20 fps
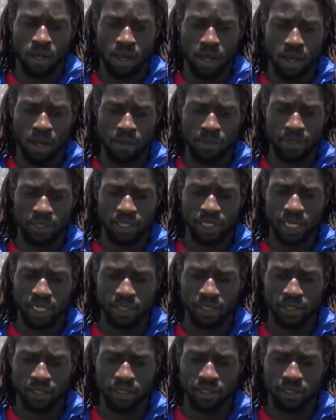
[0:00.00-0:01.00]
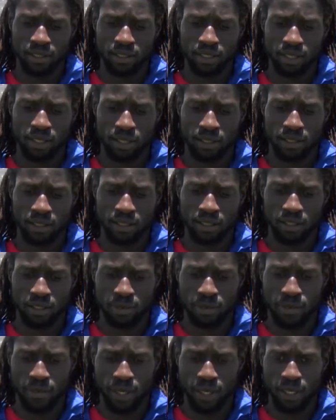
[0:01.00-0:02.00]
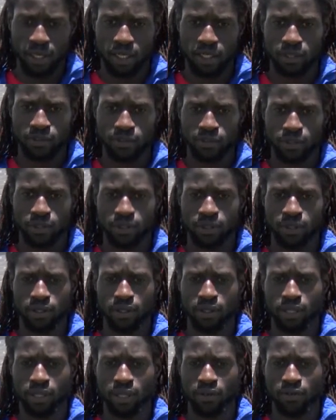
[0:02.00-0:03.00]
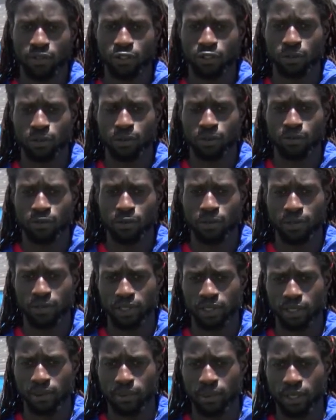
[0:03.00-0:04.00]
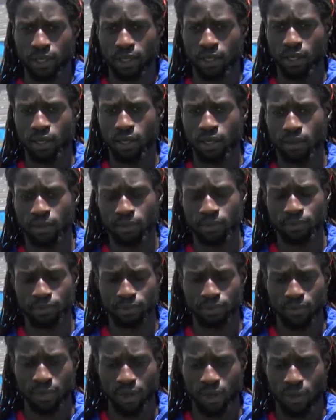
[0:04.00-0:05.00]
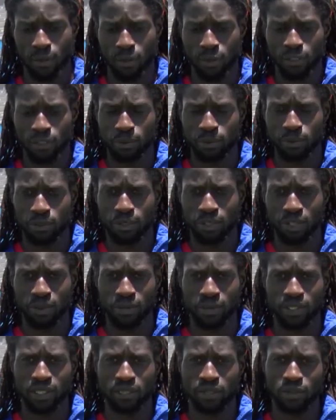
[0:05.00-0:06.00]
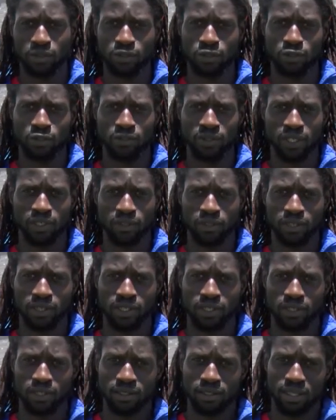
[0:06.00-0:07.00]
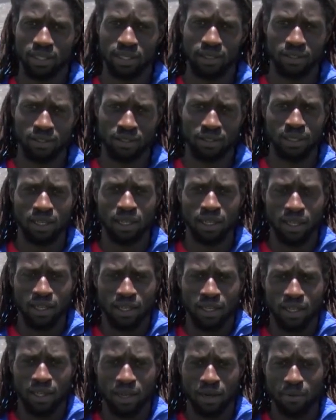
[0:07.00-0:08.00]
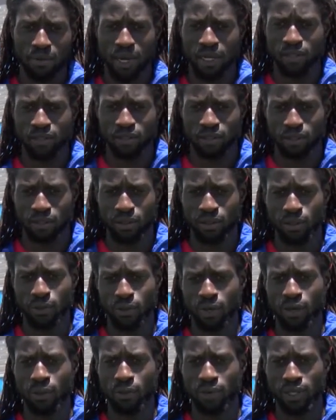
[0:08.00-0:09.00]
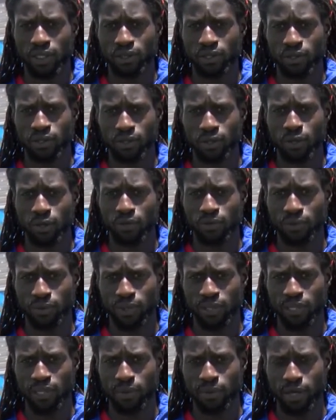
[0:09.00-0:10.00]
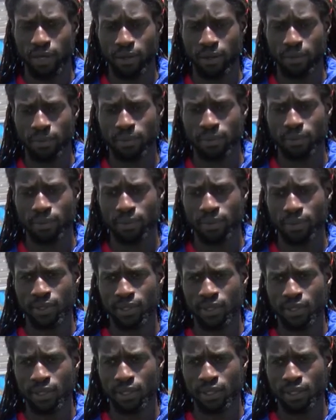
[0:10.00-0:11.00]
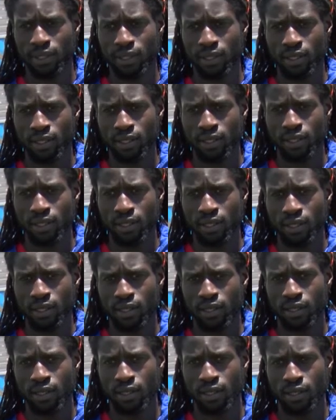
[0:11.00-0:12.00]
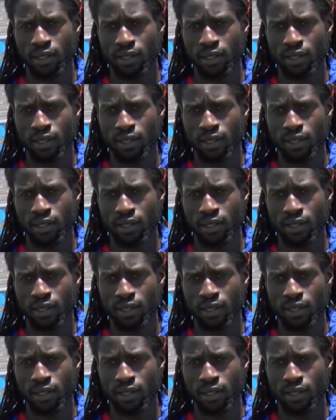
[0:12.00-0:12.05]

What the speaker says: It's nice. It's good to be recognized for individual performances, but the most important thing was getting those two victories and getting back to winning ways, so hopefully we can keep that up.